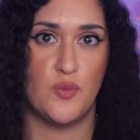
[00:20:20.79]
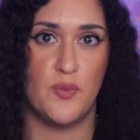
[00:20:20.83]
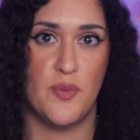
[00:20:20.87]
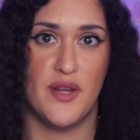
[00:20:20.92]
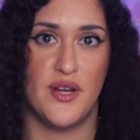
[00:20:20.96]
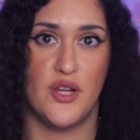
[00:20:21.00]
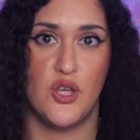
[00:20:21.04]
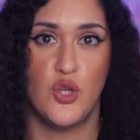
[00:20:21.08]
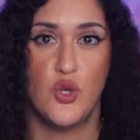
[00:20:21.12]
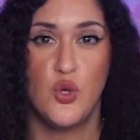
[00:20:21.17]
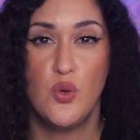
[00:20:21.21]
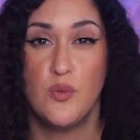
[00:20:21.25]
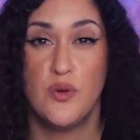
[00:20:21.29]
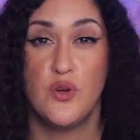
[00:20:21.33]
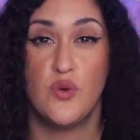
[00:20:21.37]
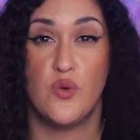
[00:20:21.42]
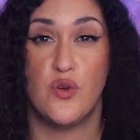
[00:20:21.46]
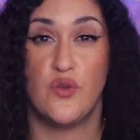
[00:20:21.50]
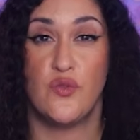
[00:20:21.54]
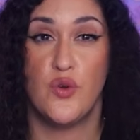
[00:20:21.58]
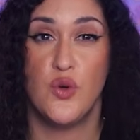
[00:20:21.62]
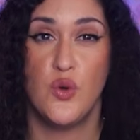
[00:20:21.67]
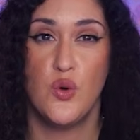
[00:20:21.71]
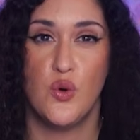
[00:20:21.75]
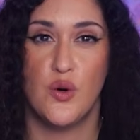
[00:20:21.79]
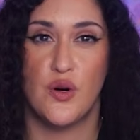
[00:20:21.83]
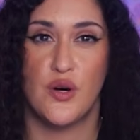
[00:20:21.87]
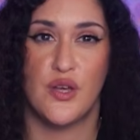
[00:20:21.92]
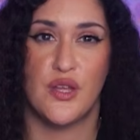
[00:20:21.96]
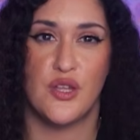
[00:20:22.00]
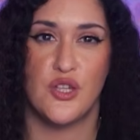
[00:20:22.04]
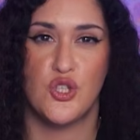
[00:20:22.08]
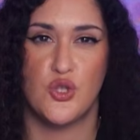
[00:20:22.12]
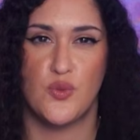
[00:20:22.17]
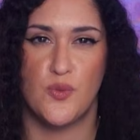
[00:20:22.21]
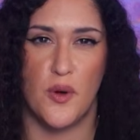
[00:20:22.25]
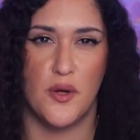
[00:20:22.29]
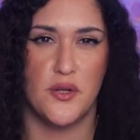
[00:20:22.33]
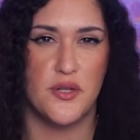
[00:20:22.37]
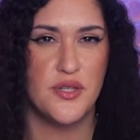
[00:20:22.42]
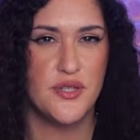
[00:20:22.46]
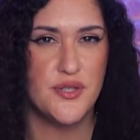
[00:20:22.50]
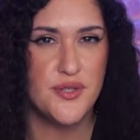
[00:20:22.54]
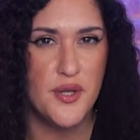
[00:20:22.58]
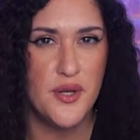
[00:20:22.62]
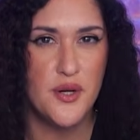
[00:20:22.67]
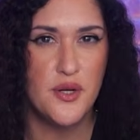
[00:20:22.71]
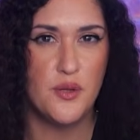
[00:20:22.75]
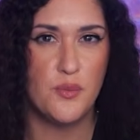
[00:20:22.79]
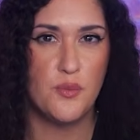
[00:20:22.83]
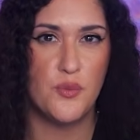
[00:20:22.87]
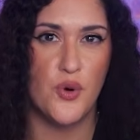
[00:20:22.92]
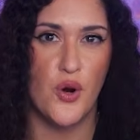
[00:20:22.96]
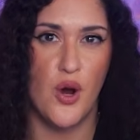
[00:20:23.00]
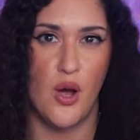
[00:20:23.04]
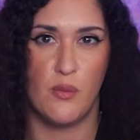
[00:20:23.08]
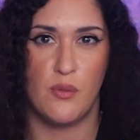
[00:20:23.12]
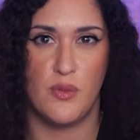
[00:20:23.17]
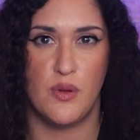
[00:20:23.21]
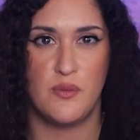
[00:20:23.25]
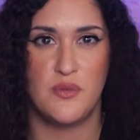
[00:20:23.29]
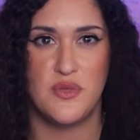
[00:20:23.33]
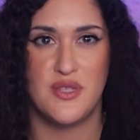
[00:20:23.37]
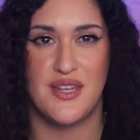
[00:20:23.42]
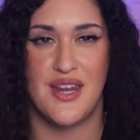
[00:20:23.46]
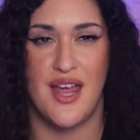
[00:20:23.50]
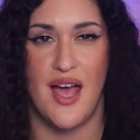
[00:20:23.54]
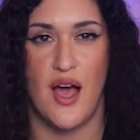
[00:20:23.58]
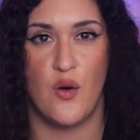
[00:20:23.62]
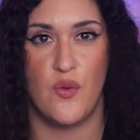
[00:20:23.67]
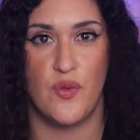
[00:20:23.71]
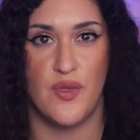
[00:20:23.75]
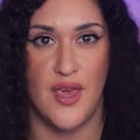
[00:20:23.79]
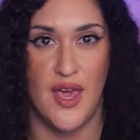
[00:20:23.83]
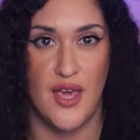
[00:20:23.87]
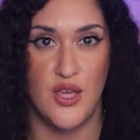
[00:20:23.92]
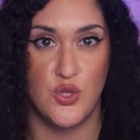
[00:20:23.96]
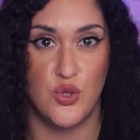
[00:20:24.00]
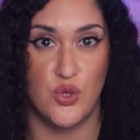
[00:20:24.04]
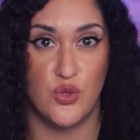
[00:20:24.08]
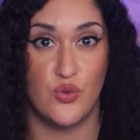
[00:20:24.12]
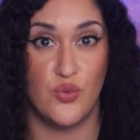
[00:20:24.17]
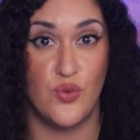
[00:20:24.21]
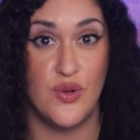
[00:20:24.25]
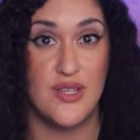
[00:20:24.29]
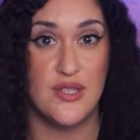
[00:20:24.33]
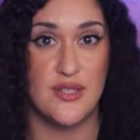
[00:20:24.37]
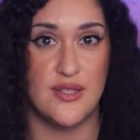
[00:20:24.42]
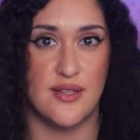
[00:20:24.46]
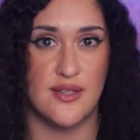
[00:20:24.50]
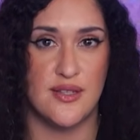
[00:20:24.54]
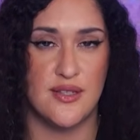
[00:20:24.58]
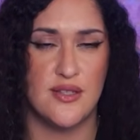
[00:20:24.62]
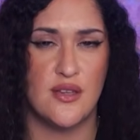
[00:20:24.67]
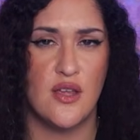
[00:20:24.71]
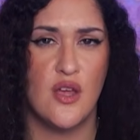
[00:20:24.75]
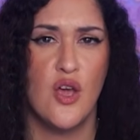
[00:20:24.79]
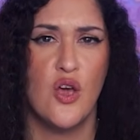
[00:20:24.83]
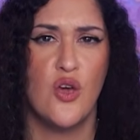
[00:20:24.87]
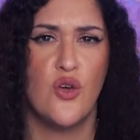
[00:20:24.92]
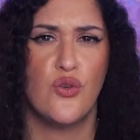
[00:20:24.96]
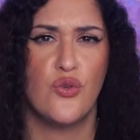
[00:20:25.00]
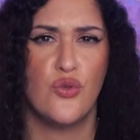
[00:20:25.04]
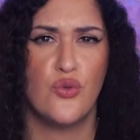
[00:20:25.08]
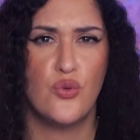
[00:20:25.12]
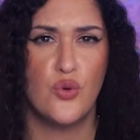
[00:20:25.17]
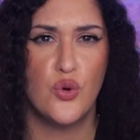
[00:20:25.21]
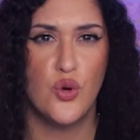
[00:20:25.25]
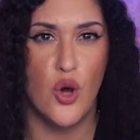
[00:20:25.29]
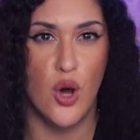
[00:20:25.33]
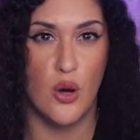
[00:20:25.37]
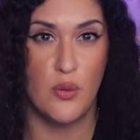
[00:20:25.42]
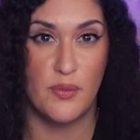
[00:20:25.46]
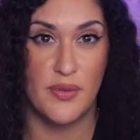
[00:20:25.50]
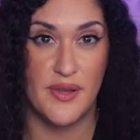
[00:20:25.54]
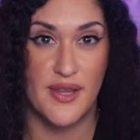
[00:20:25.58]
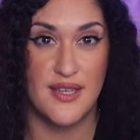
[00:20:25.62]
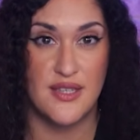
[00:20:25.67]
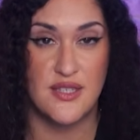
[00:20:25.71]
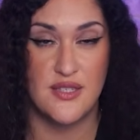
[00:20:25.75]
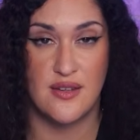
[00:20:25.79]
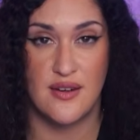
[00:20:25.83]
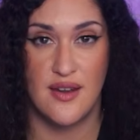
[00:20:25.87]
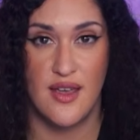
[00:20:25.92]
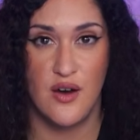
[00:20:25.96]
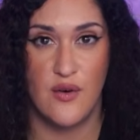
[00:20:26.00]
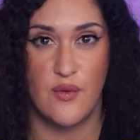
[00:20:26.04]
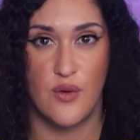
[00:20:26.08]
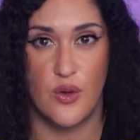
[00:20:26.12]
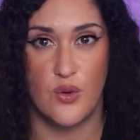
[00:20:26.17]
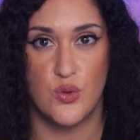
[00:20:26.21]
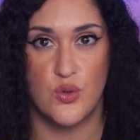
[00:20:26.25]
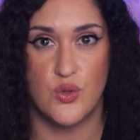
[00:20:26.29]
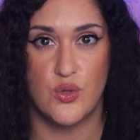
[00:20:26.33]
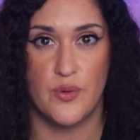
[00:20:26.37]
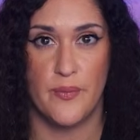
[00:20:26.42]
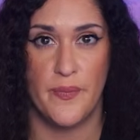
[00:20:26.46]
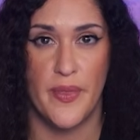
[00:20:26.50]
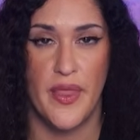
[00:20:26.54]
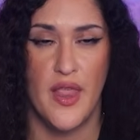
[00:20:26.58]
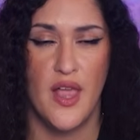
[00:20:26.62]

but a human reviewer can spot subtle problems in how the agent reasons through complex scenarios.